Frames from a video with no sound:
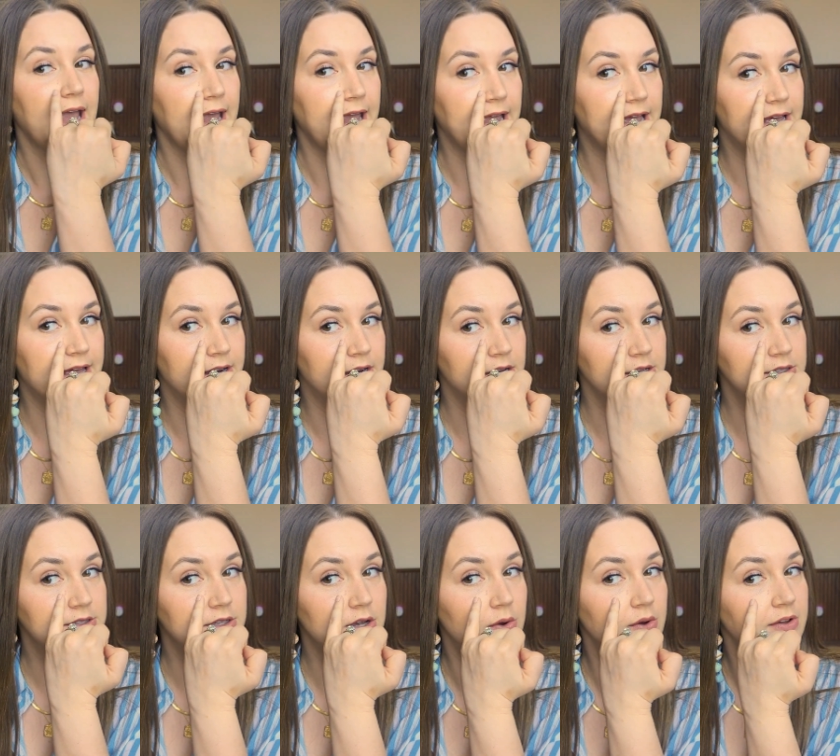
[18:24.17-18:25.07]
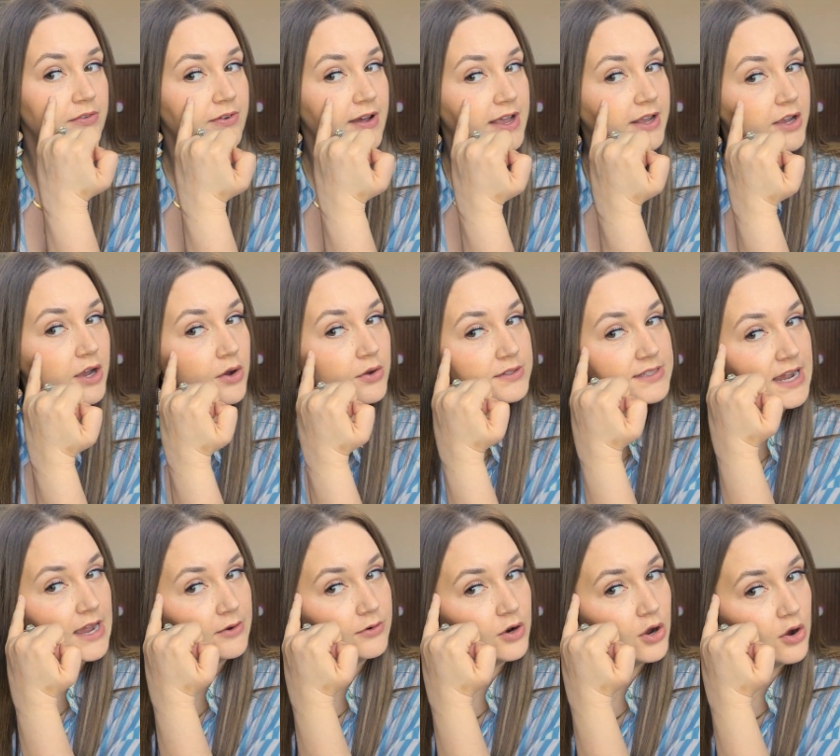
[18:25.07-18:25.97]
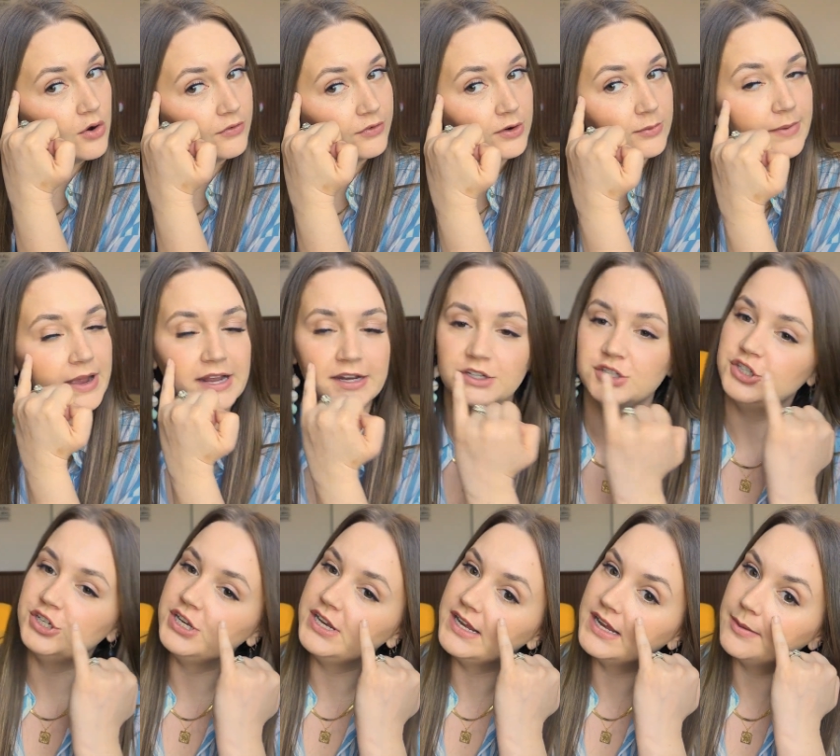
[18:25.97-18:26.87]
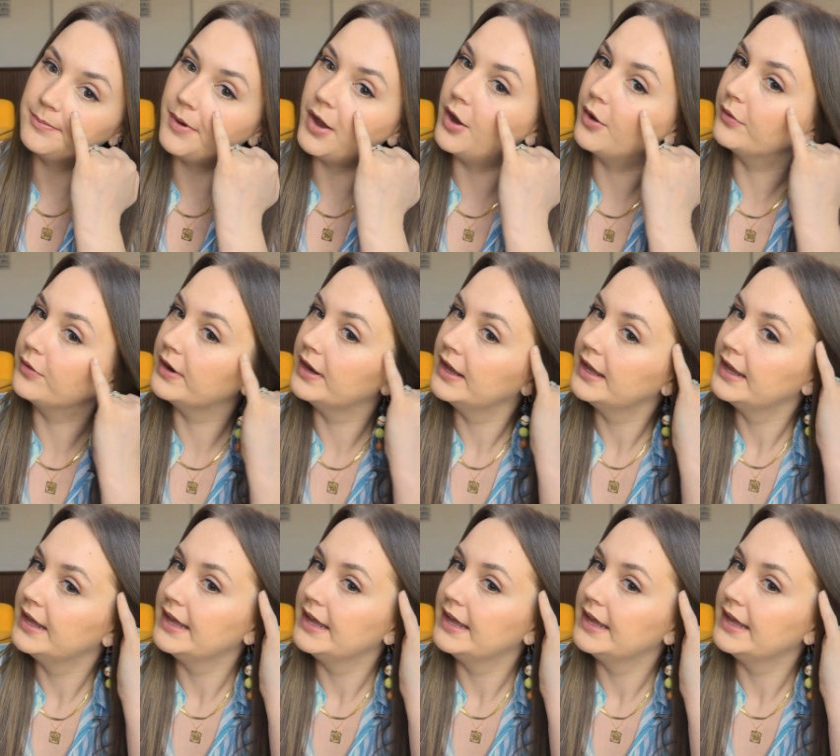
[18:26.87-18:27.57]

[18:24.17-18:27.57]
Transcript: And so if I go down over my cheekbone,